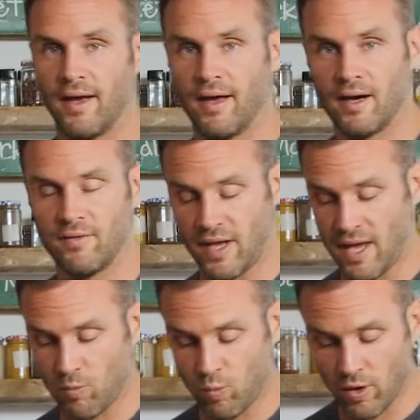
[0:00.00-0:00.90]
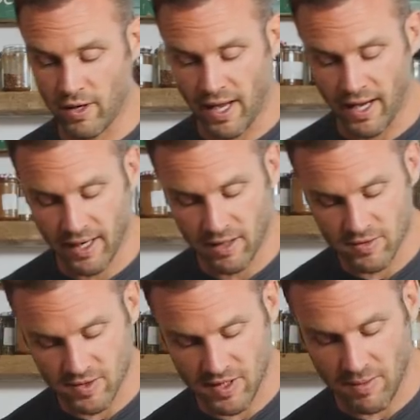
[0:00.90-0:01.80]
I've 1
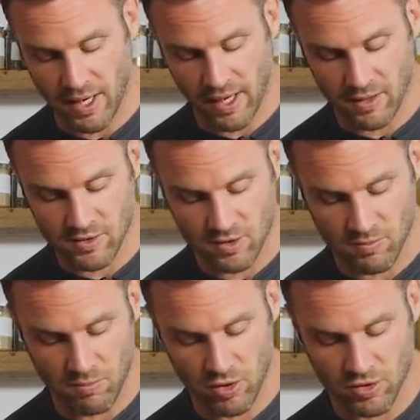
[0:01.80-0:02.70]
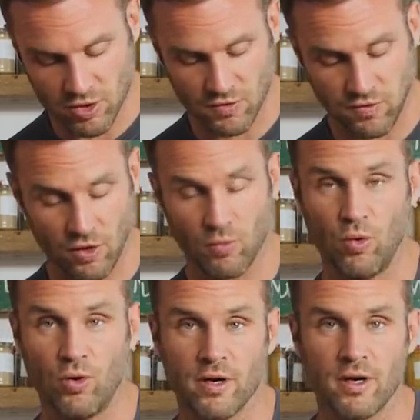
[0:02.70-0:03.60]
8-ounce, the same 8-ounce mug just full of
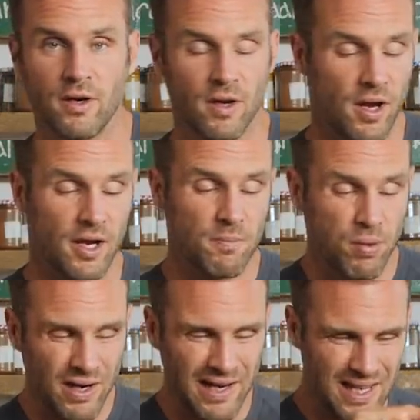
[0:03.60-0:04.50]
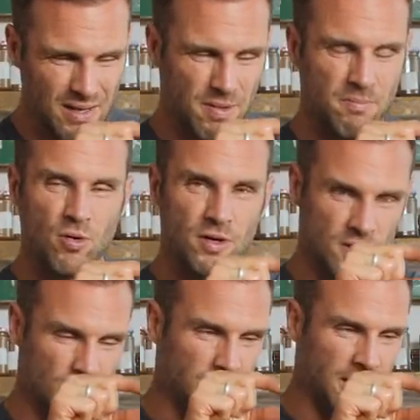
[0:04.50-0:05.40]
water. I'm gonna put a little bit more,
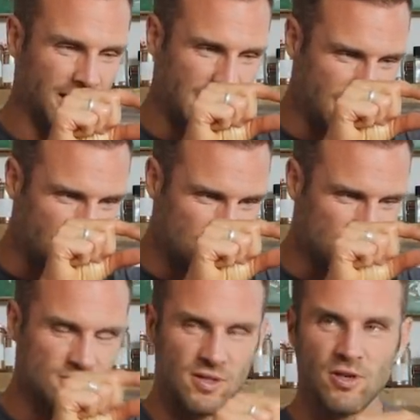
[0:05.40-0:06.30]
so it'd be like 8 ounces and a